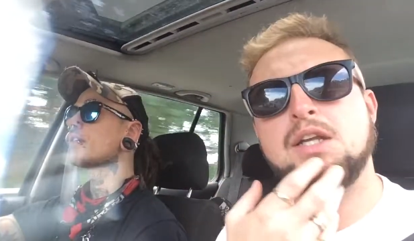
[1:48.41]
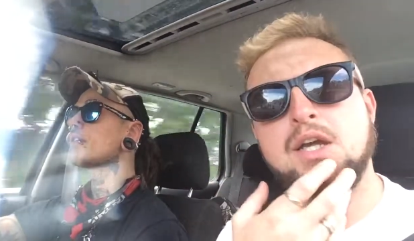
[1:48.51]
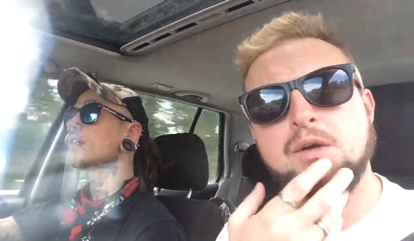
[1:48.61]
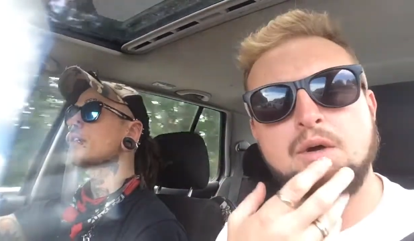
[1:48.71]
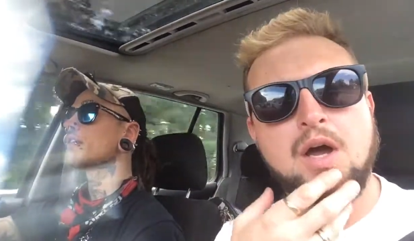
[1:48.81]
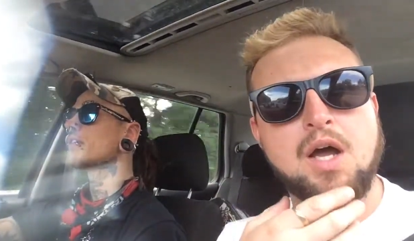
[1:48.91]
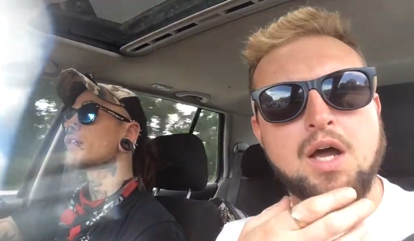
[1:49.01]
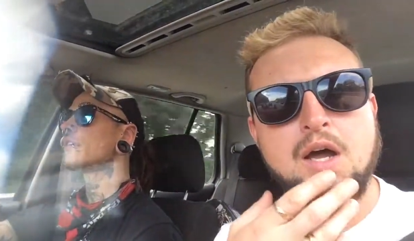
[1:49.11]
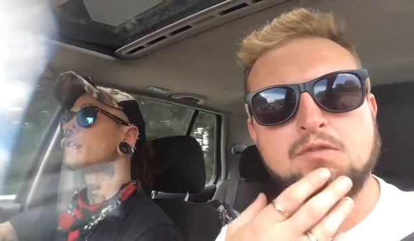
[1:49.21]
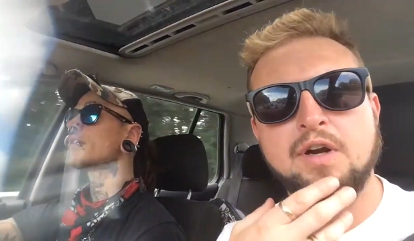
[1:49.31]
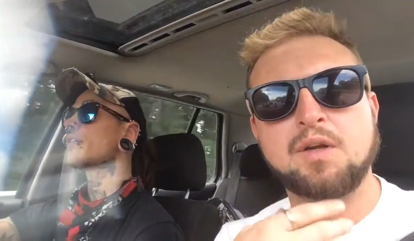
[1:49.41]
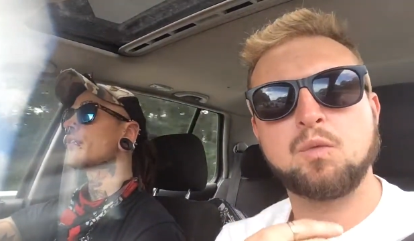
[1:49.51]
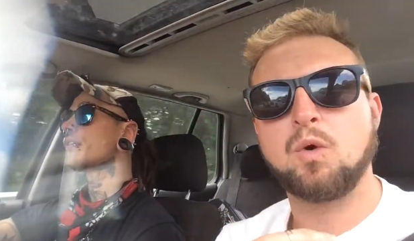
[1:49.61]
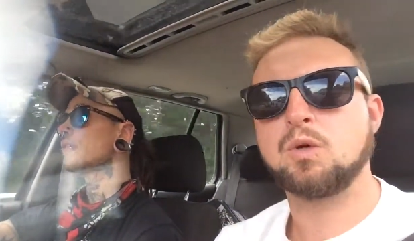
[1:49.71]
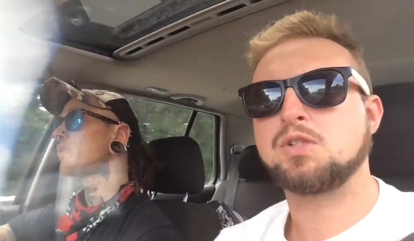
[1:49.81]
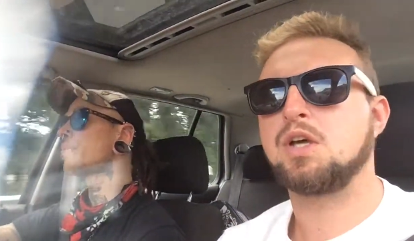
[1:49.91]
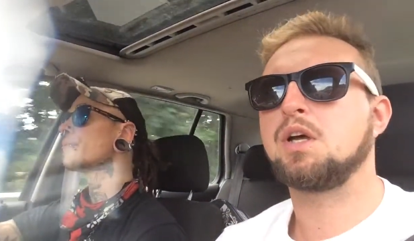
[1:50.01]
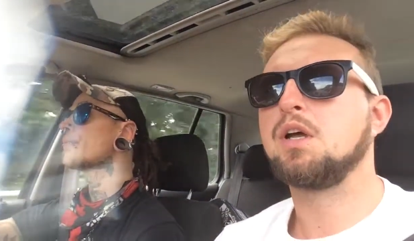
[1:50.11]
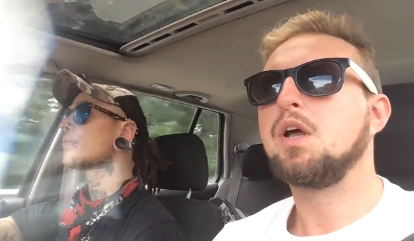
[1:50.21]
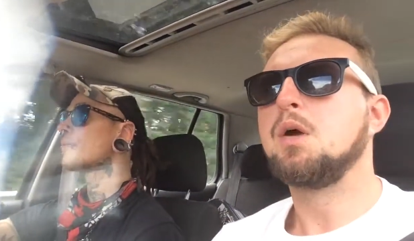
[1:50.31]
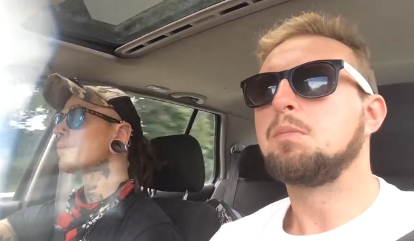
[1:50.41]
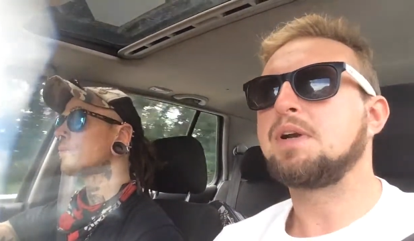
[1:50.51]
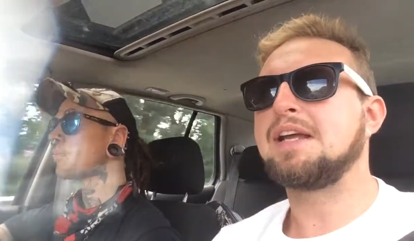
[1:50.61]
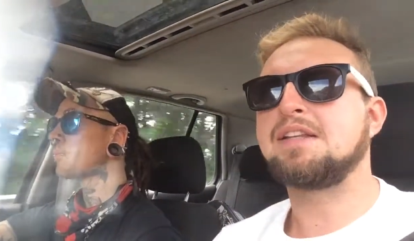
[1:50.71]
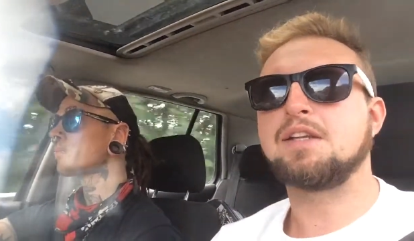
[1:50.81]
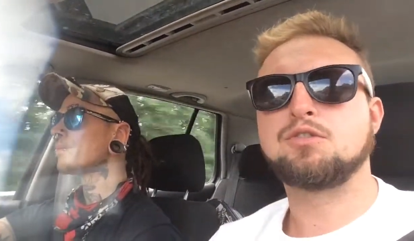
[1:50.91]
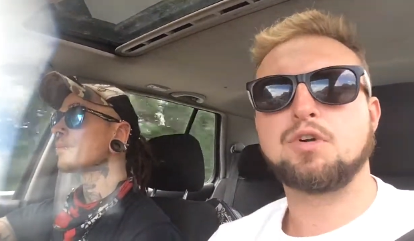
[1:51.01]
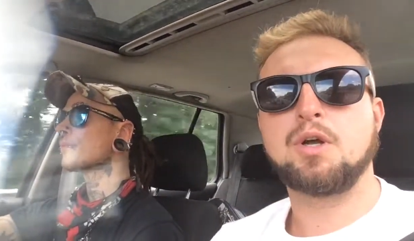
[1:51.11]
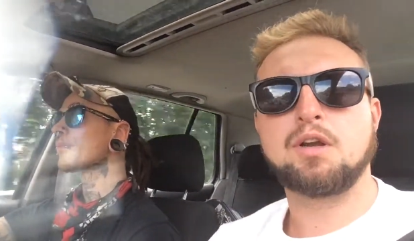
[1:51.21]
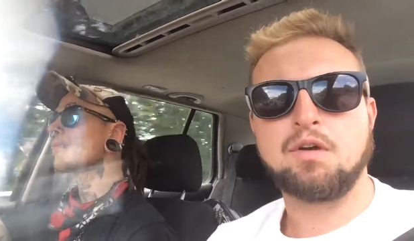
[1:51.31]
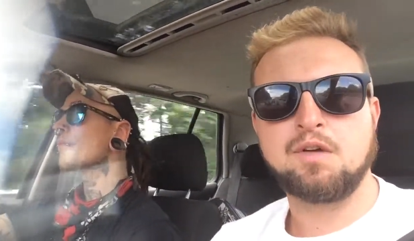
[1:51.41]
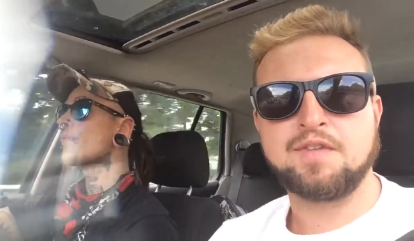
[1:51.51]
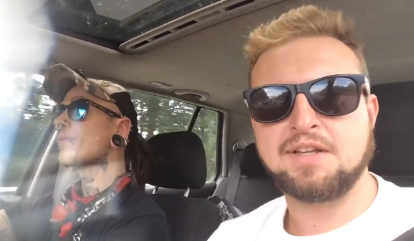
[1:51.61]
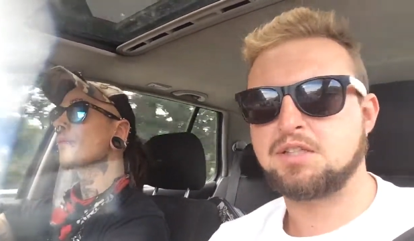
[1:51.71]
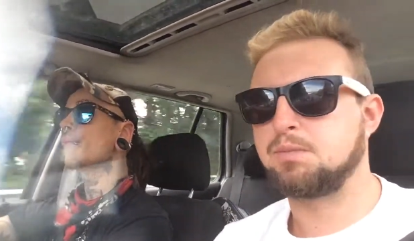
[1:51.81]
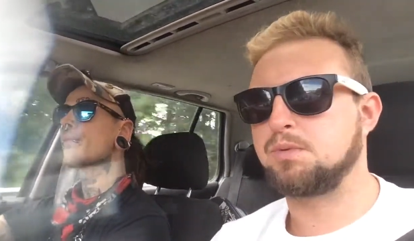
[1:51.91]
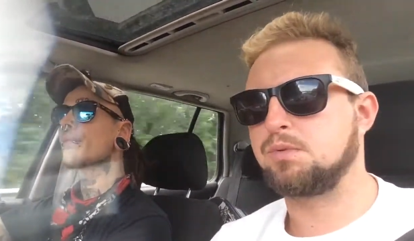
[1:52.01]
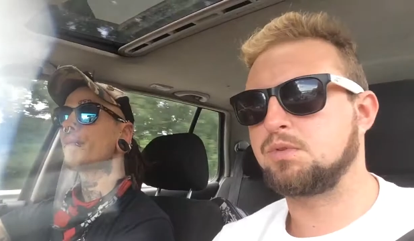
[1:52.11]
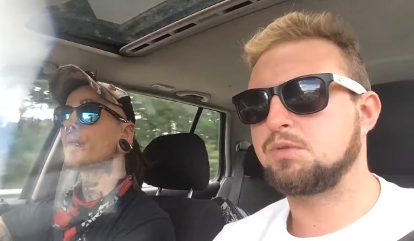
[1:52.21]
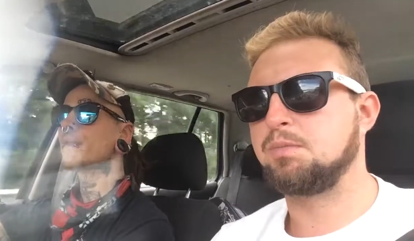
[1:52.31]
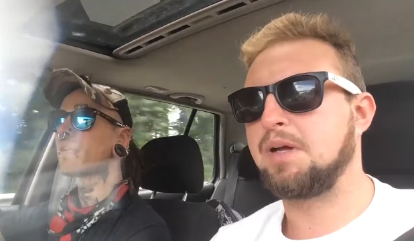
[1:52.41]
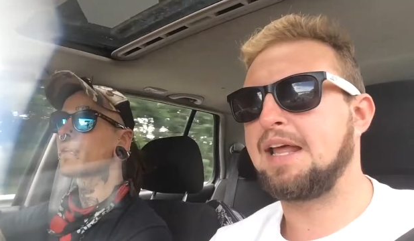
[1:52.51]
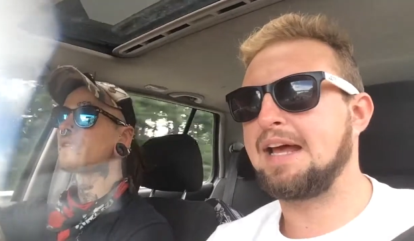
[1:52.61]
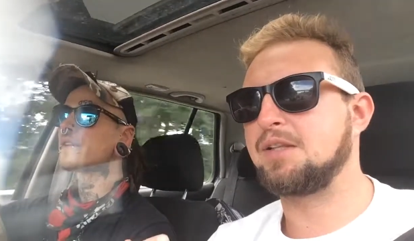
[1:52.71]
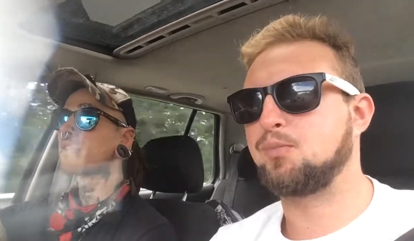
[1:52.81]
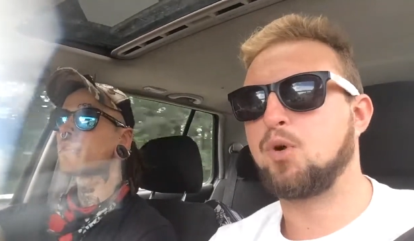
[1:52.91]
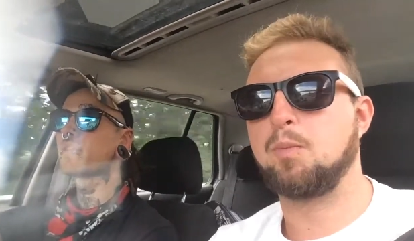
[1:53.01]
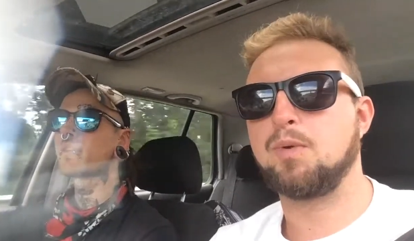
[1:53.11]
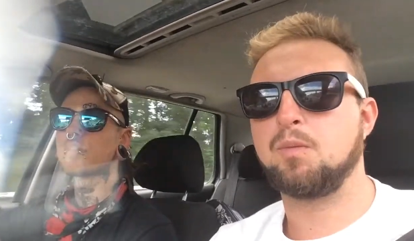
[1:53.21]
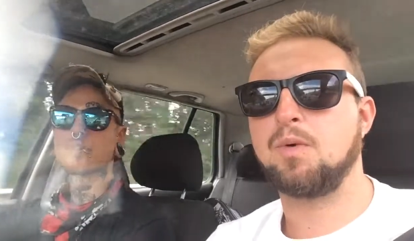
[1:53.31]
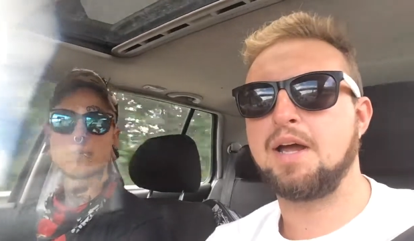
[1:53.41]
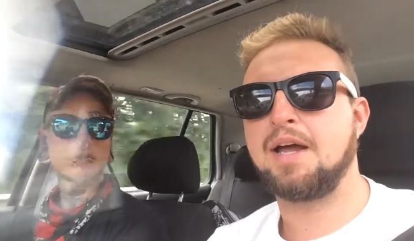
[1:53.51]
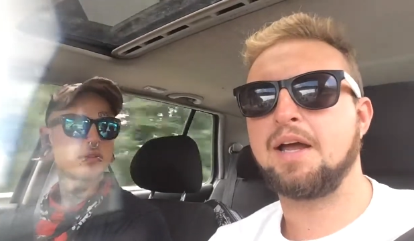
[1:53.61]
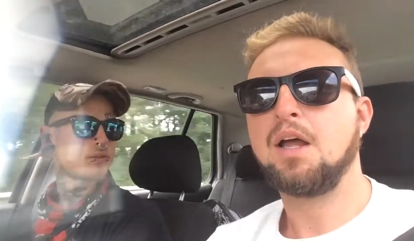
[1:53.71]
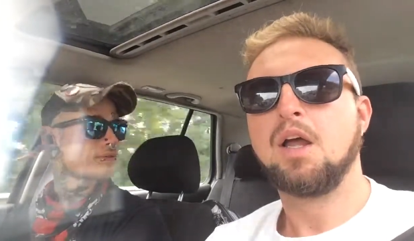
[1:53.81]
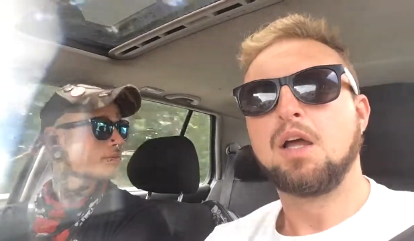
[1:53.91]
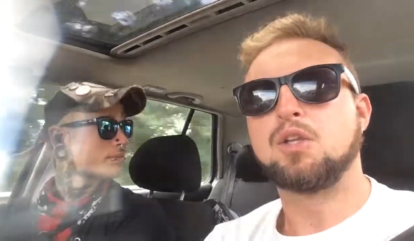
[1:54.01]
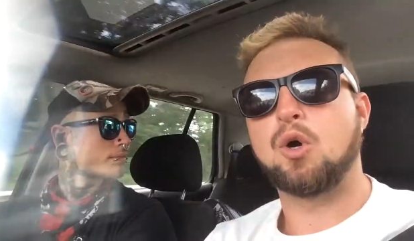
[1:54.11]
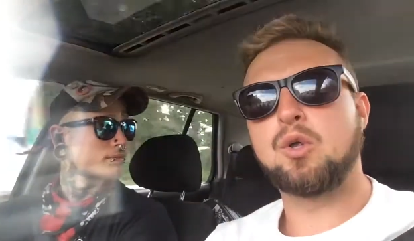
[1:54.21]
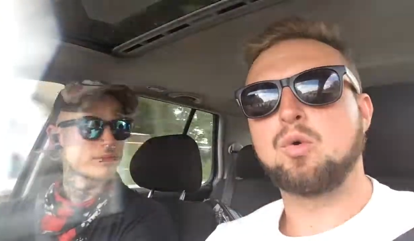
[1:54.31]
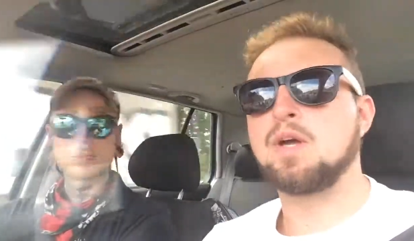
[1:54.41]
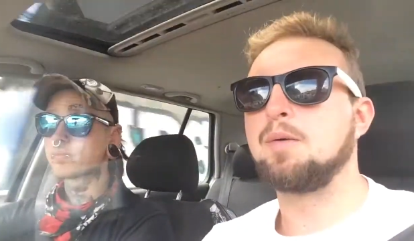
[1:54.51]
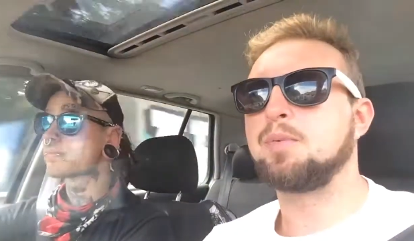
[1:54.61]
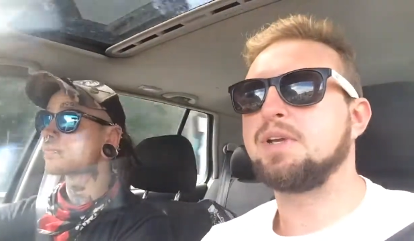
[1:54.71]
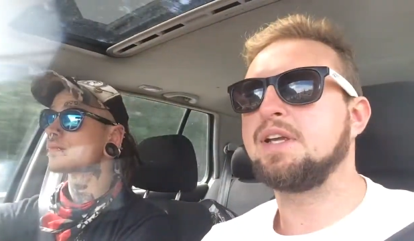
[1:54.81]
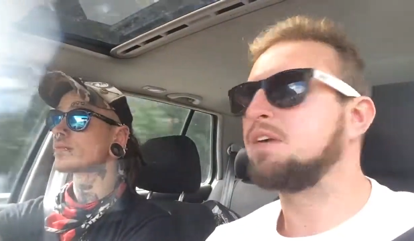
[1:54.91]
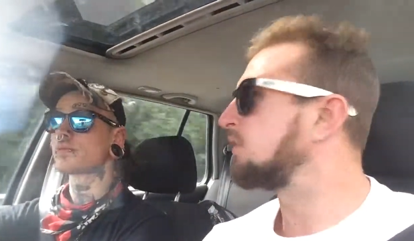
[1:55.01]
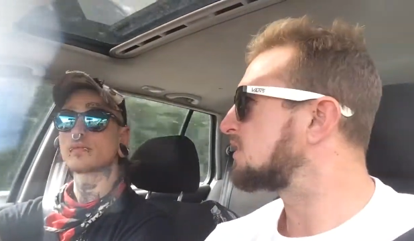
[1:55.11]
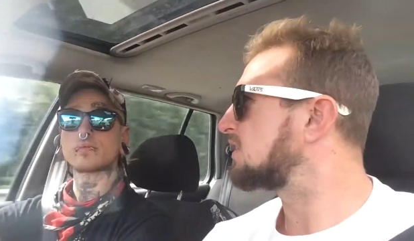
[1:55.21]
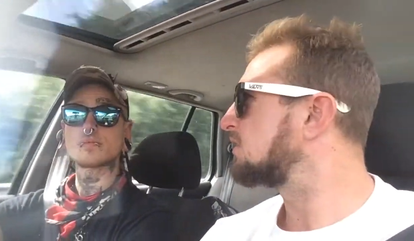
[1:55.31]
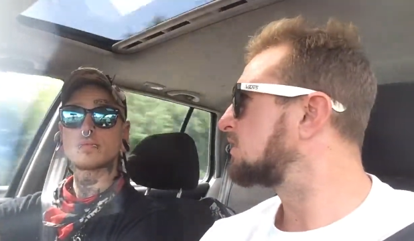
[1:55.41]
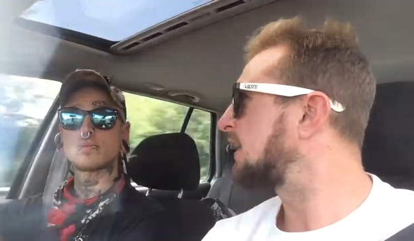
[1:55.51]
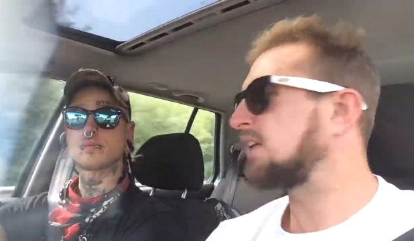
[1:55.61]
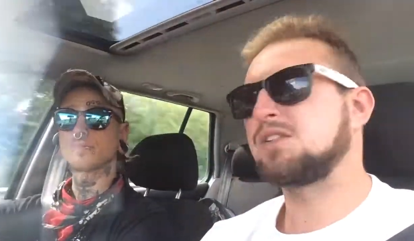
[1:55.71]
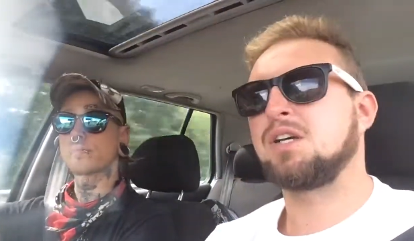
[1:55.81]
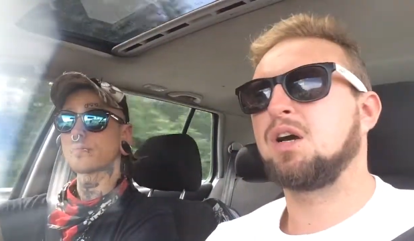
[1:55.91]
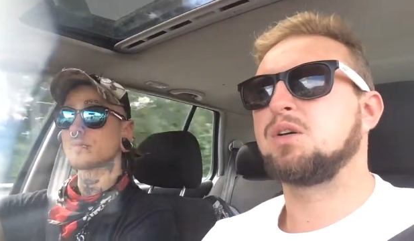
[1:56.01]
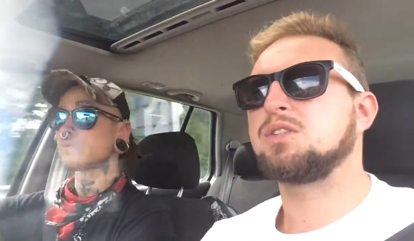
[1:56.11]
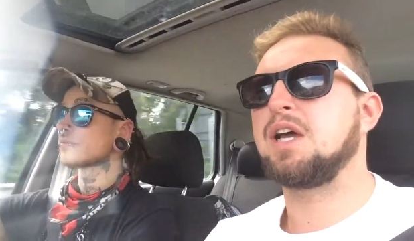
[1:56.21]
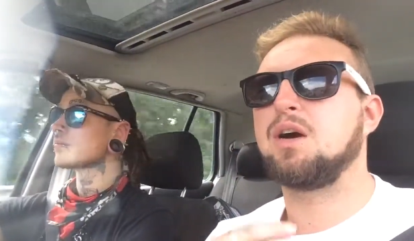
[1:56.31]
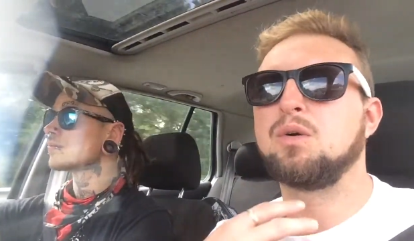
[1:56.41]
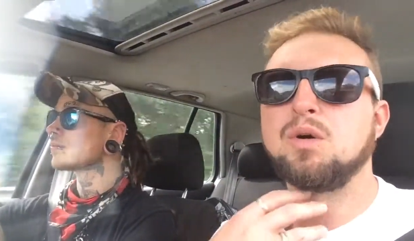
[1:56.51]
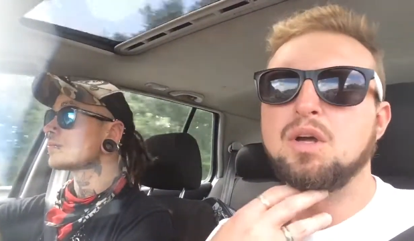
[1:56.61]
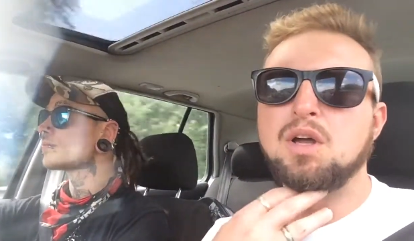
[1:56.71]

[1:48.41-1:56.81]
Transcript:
Speaker 1: no running water, but they did grow their own vegetables. But they had the problem where the oil company, was it Texaco Shell,